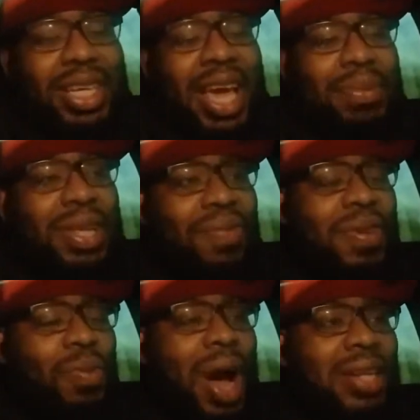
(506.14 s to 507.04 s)
of games that we
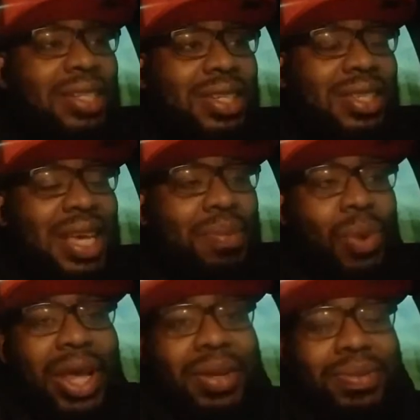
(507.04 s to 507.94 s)
watched this team
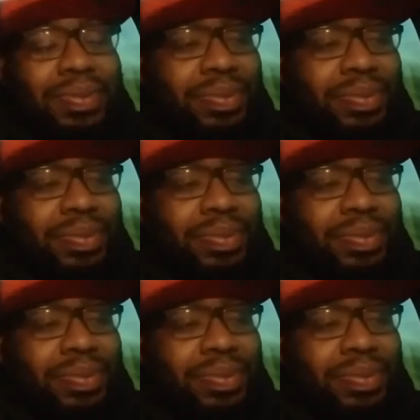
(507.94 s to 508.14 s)
win,